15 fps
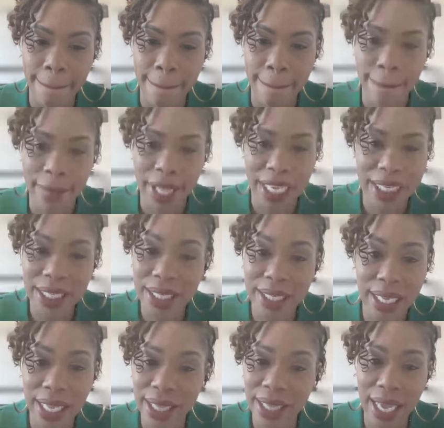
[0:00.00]
he just
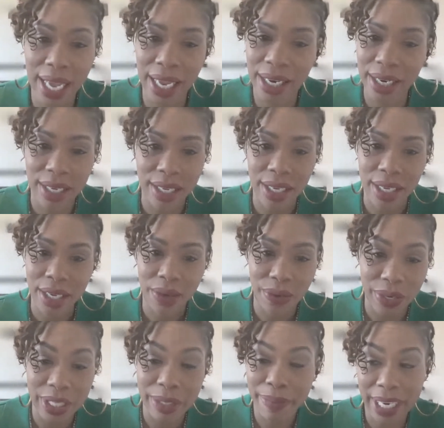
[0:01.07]
said that
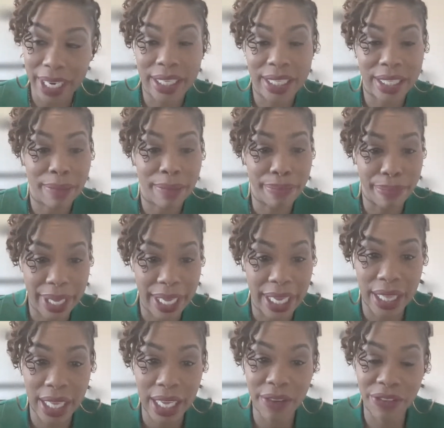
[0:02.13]
respect is a big
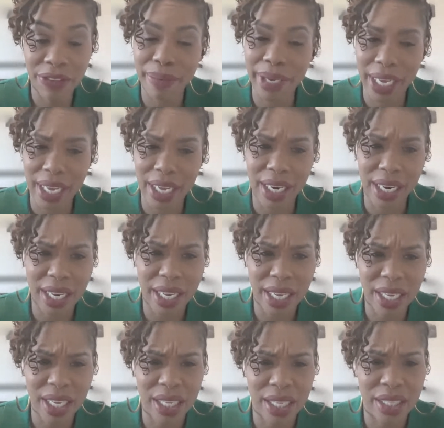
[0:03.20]
thing for me, and it
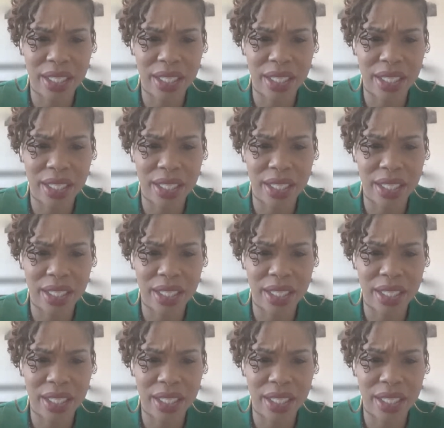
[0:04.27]
is.